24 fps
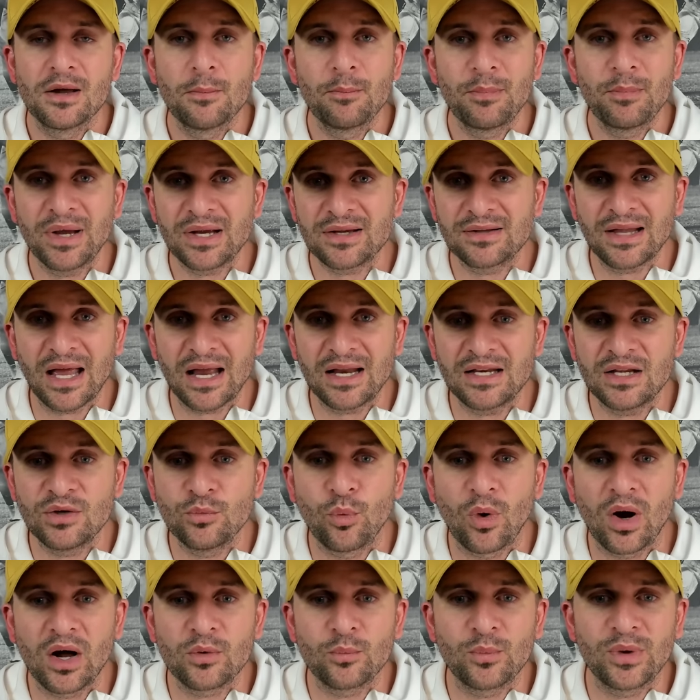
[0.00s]
Pick
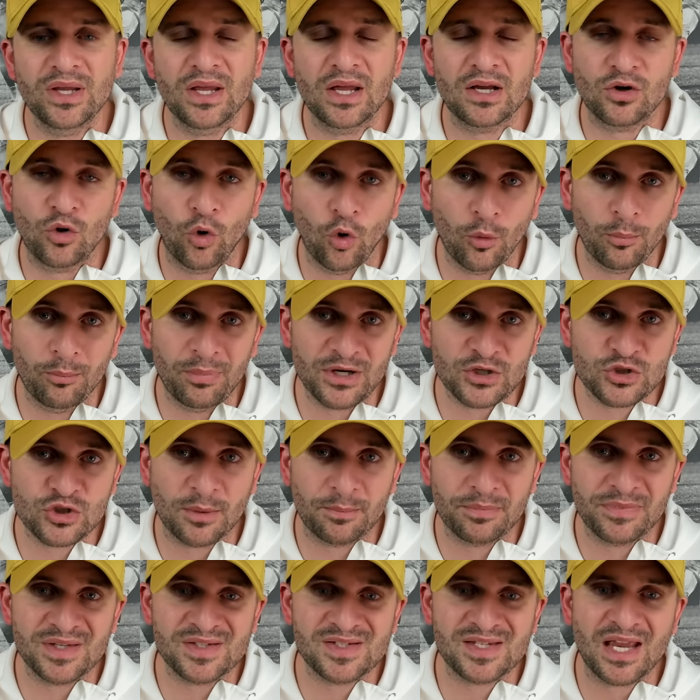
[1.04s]
91, we get Cole
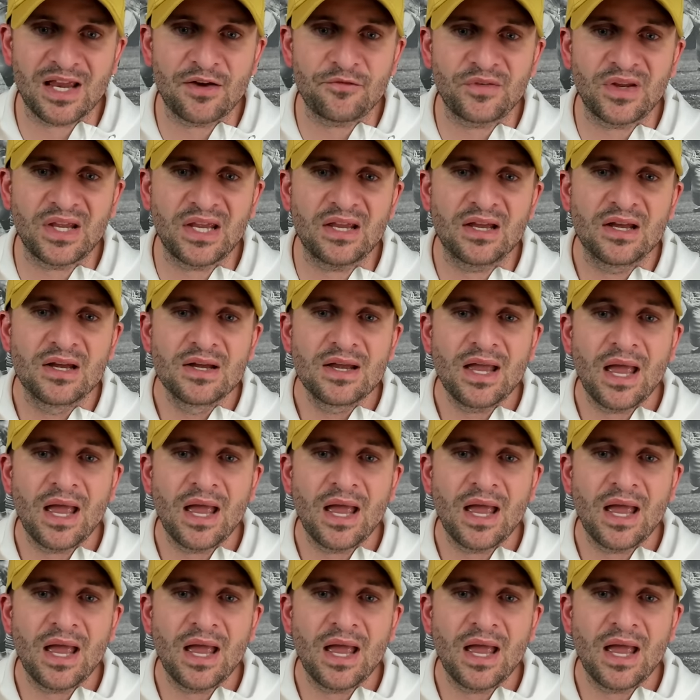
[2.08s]
Bishop, the safety.